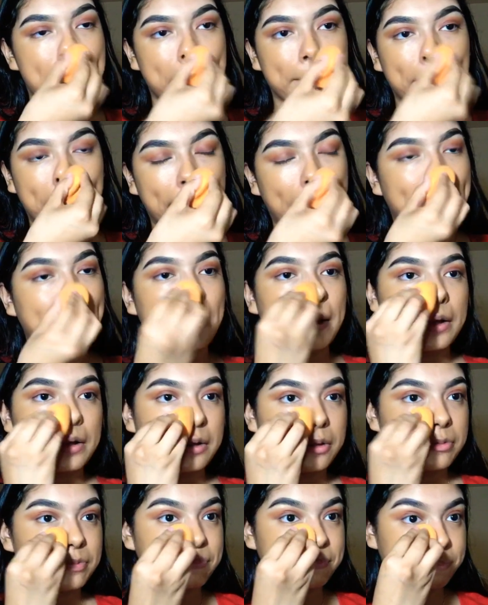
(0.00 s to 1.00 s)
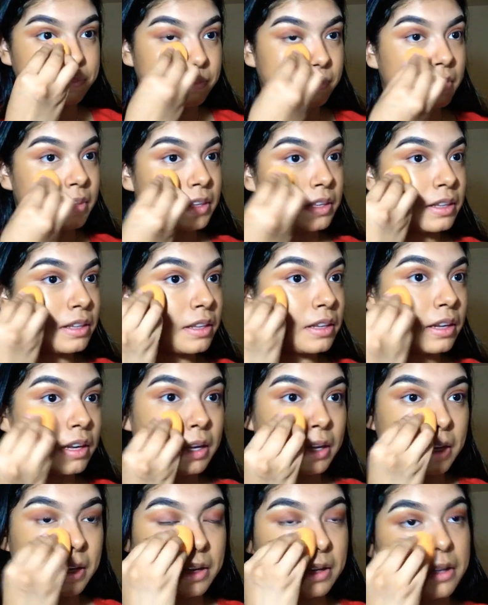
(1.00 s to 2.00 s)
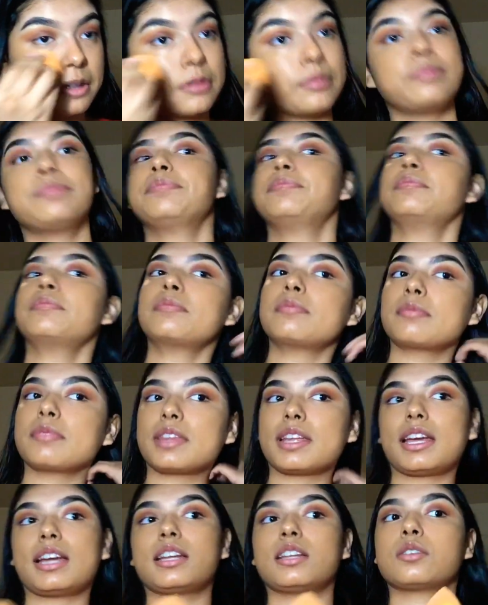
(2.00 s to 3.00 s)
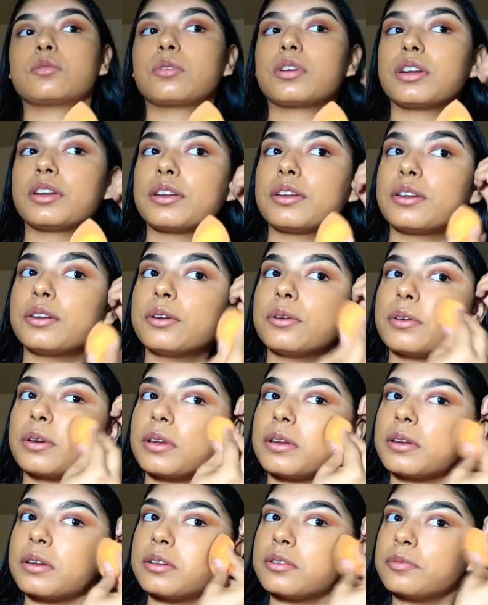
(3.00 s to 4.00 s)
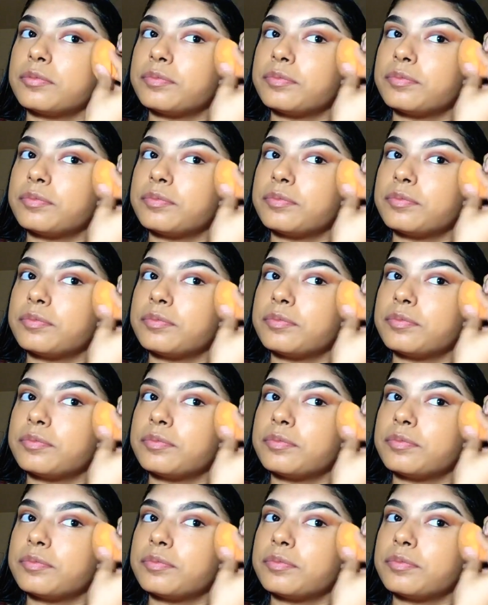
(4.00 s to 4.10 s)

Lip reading: But today I just wanted to do it.